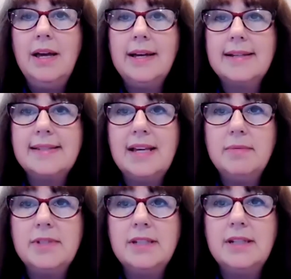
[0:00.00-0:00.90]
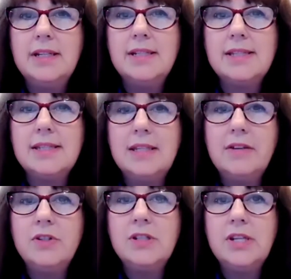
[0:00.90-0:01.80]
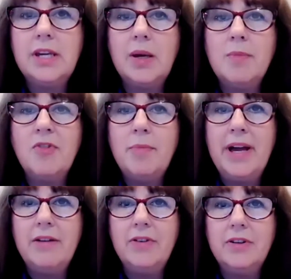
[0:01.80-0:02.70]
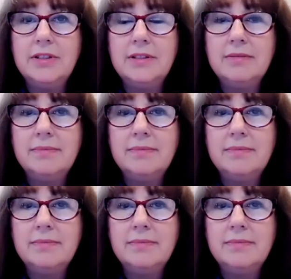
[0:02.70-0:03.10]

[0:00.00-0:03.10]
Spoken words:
except it is given to him from heaven."